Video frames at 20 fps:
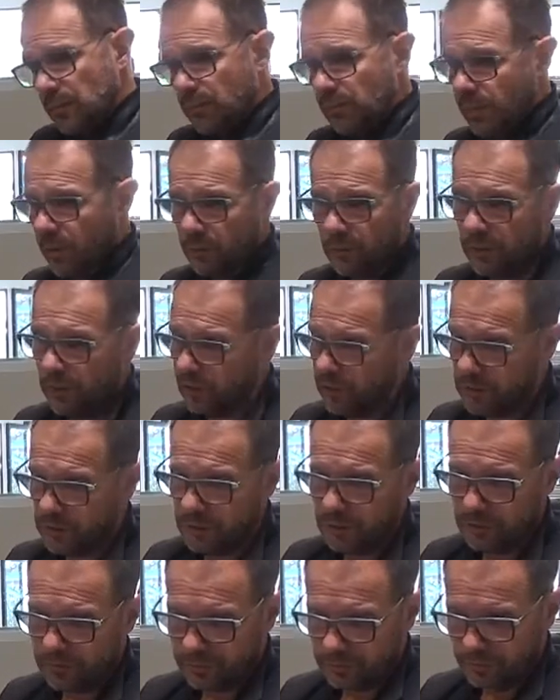But we
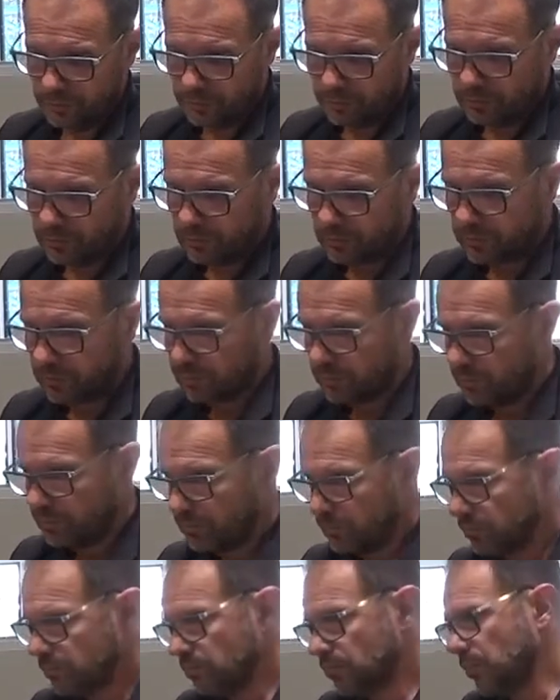also,
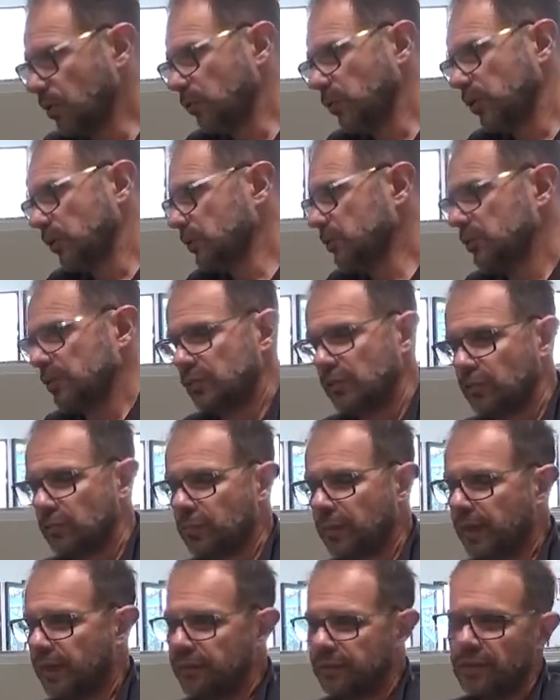but we also sort of
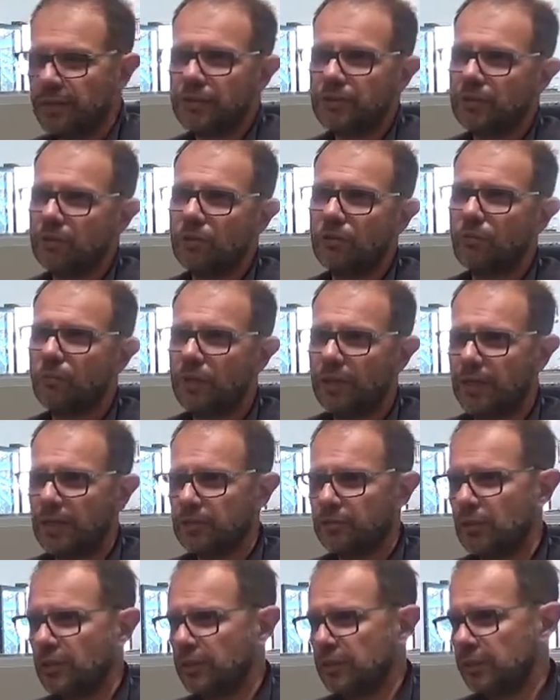pay attention to what
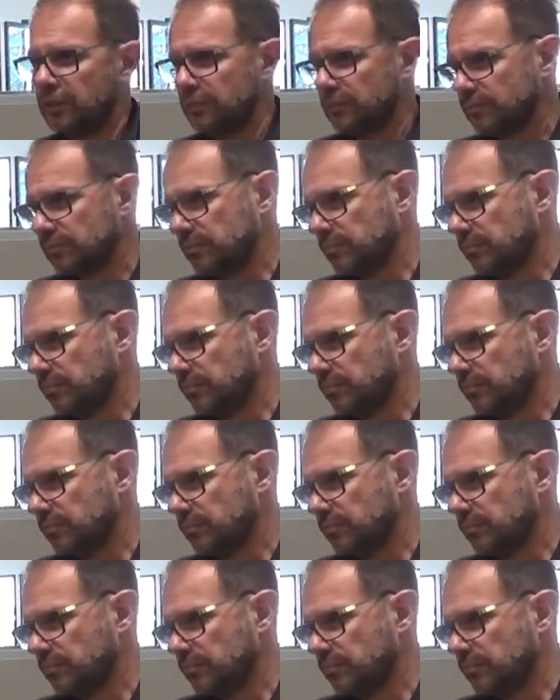actually,